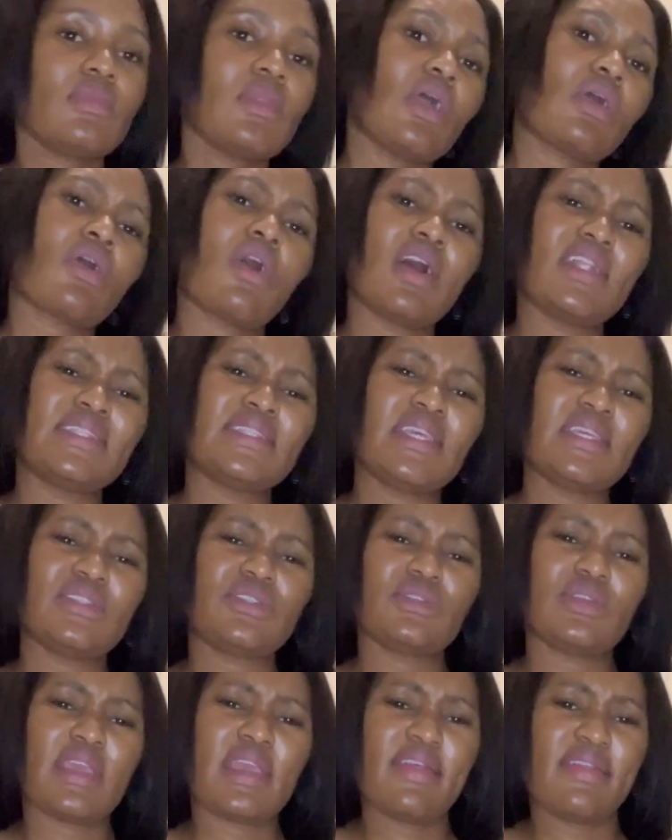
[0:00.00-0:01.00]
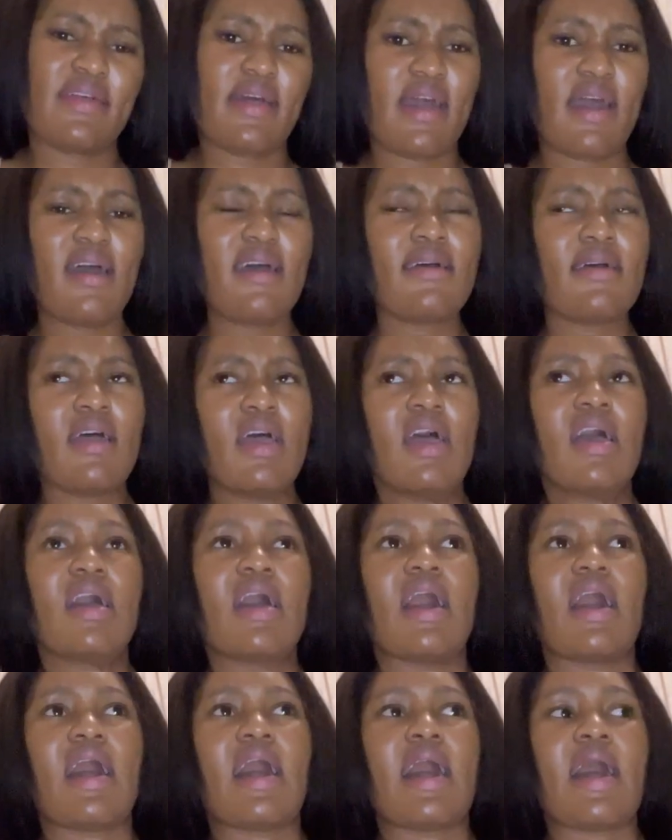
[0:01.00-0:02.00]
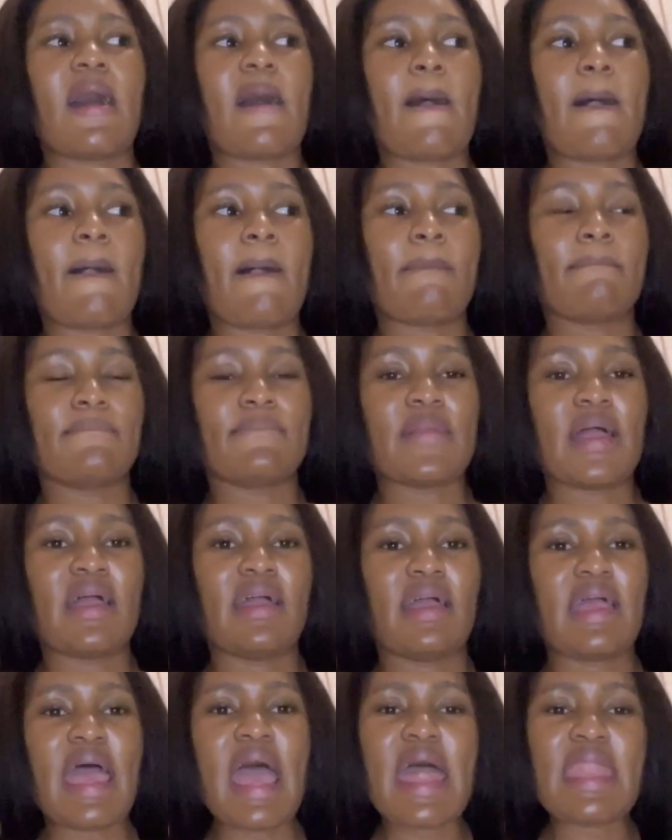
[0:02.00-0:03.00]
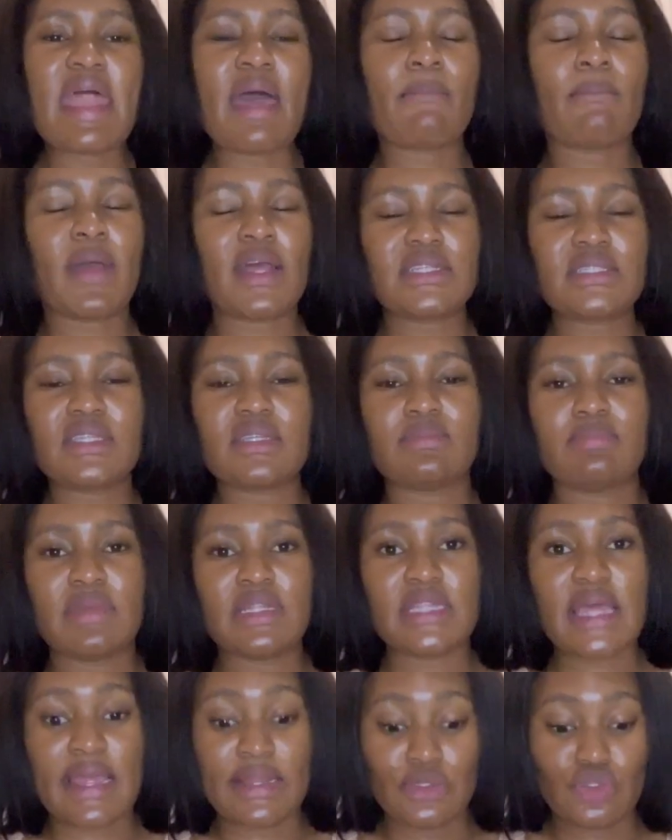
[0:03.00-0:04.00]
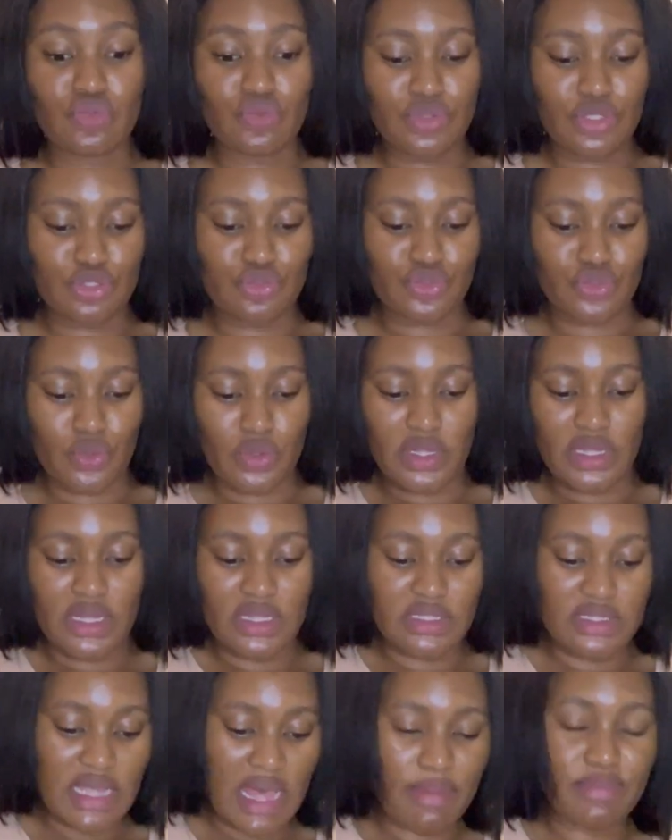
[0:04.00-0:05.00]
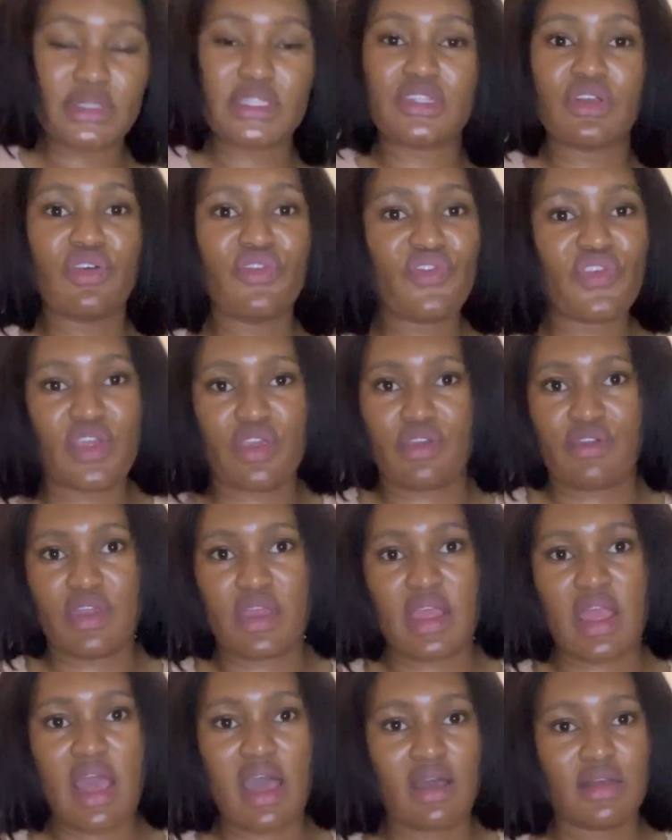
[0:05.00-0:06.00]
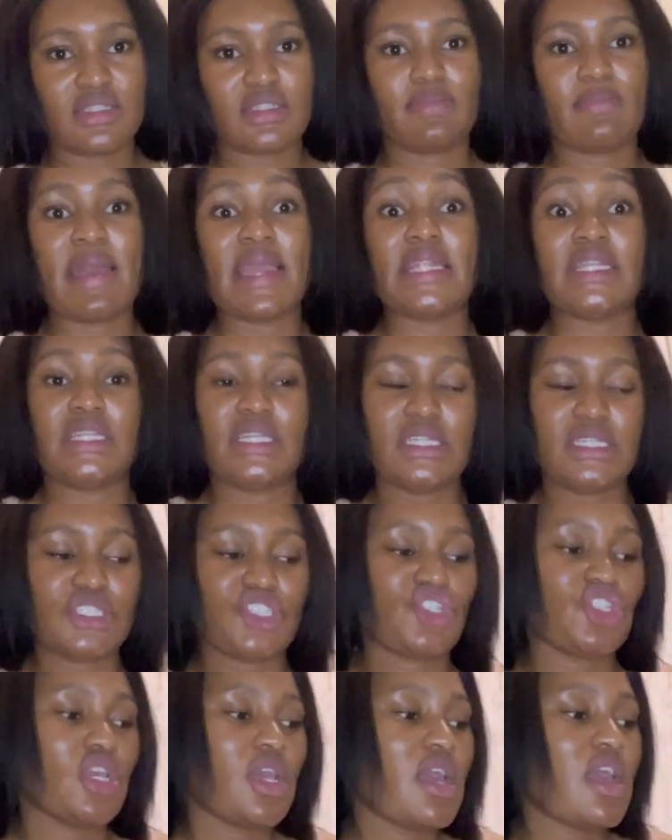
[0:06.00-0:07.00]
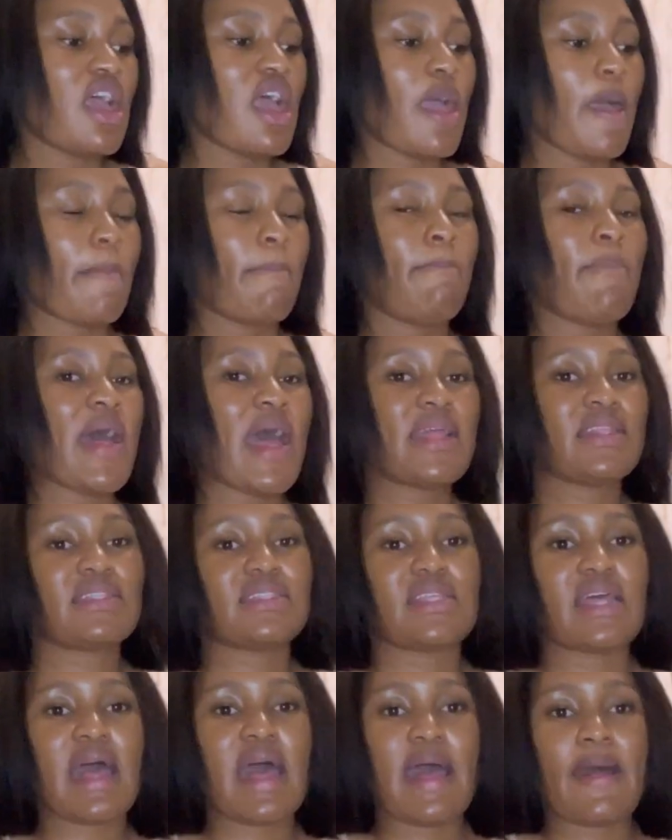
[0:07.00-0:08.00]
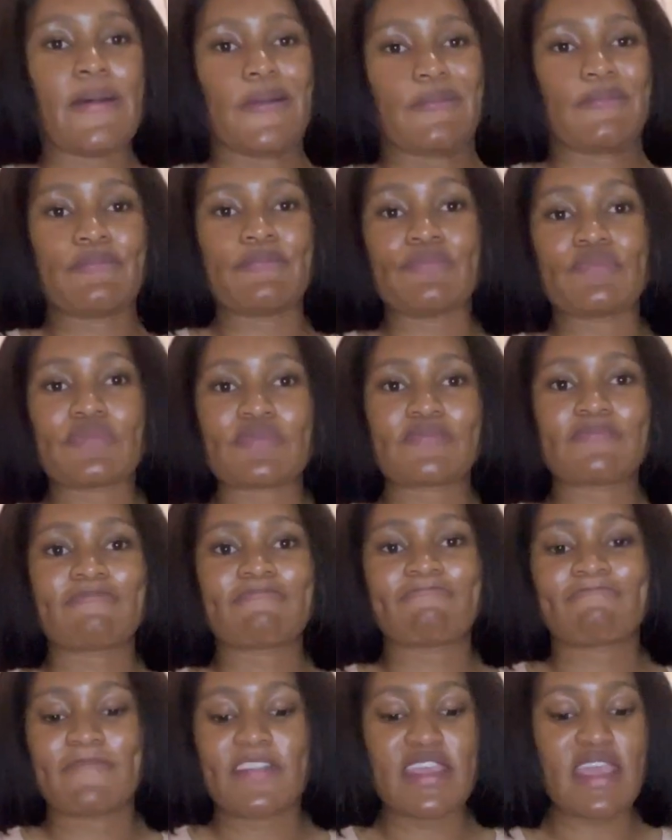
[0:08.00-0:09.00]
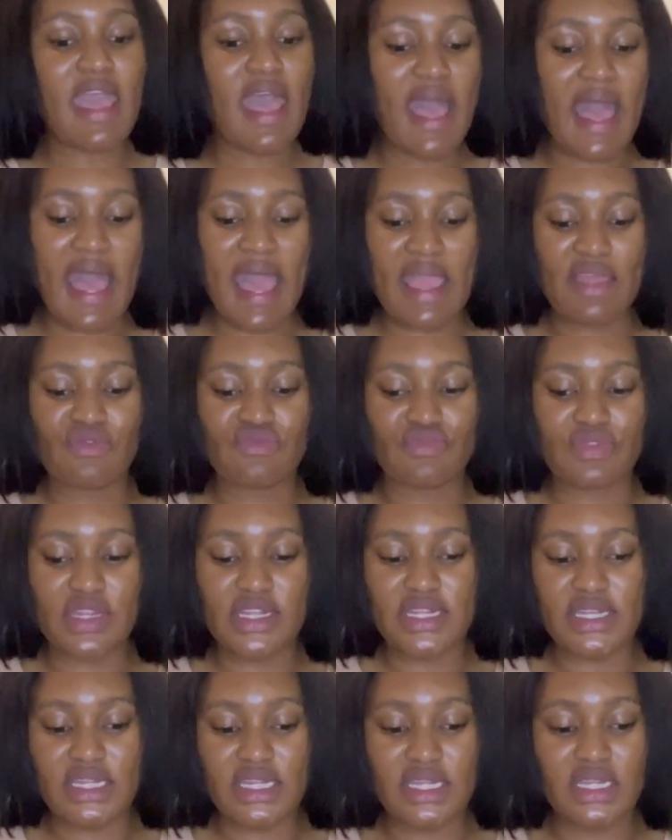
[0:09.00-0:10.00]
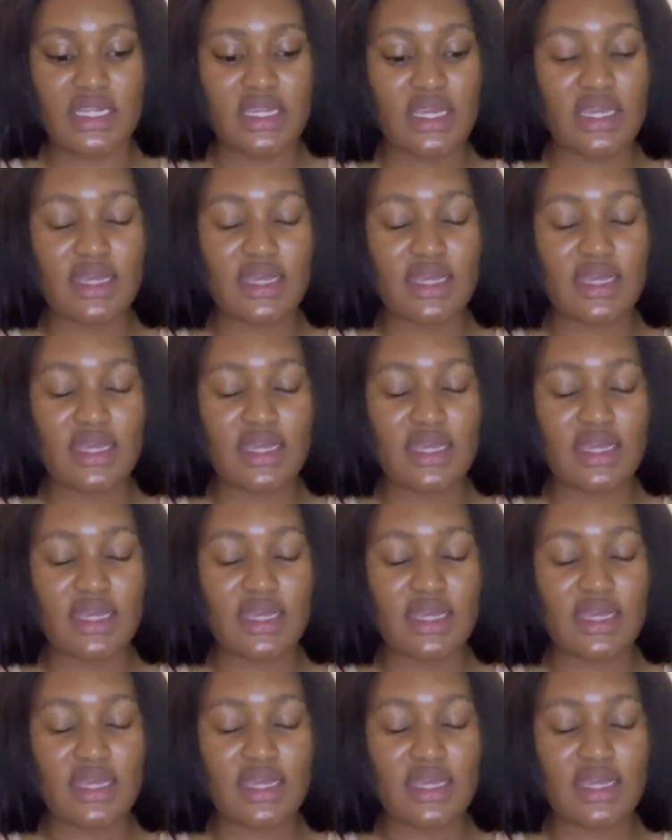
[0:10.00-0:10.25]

content together. And I must admit, I do enjoy it. I'm still figuring out my niche, but yeah, I really